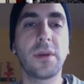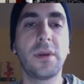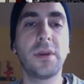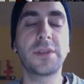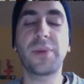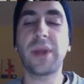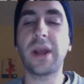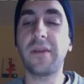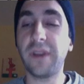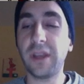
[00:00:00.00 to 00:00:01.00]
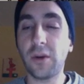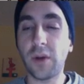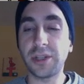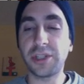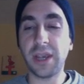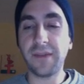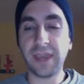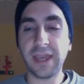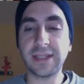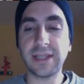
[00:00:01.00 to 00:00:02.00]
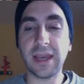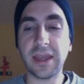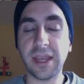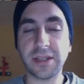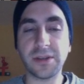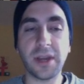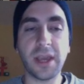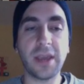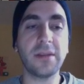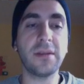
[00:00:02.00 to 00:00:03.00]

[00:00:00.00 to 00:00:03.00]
Just put out a video on JFK's death yesterday.